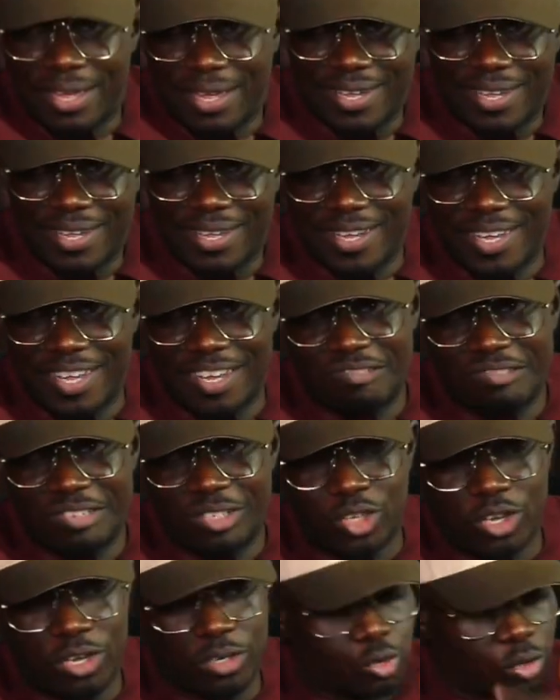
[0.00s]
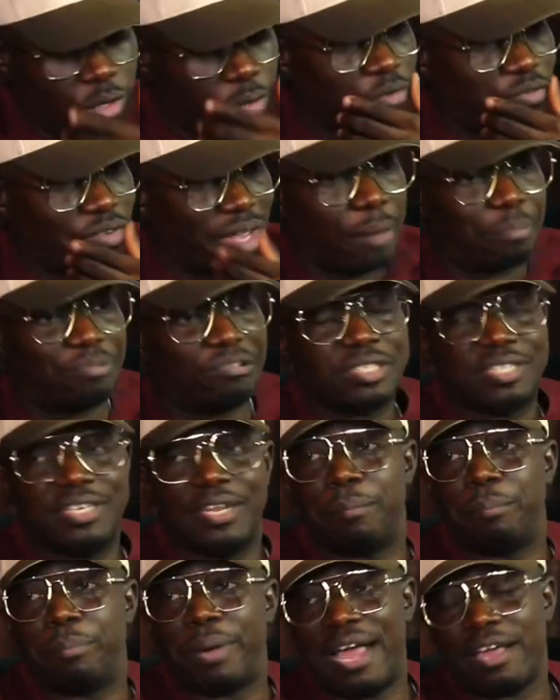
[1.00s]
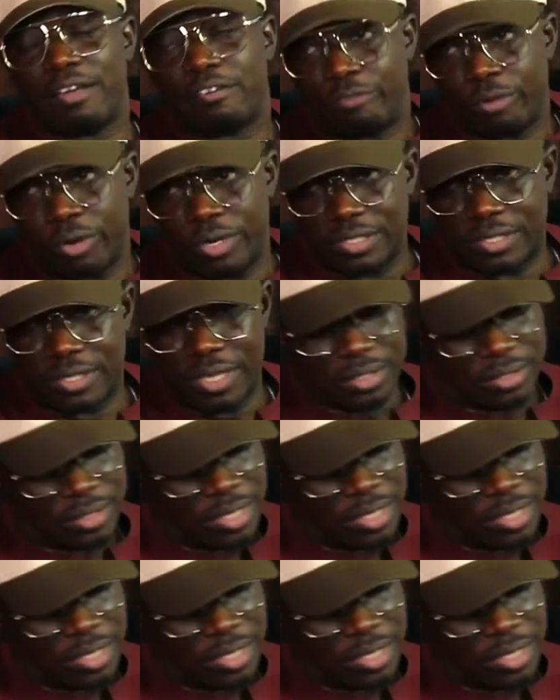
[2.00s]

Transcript: in return. So if you're approaching a bank, for instance.